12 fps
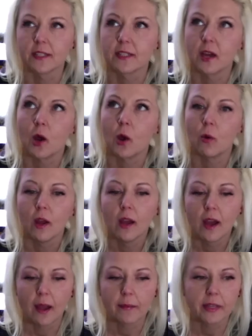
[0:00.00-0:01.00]
So
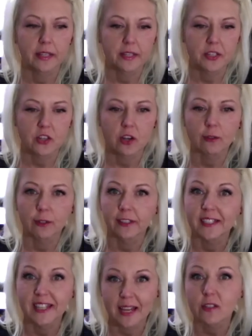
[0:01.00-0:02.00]
I'm going to start with
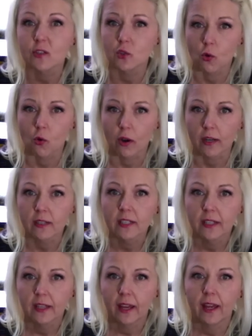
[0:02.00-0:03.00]
Nextdoor,
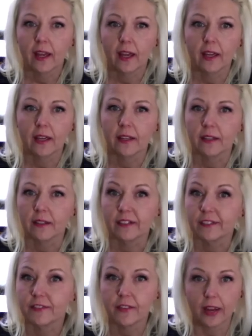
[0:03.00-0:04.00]
and
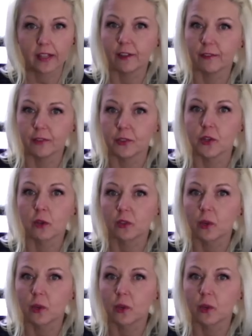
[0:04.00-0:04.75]
if any of you don't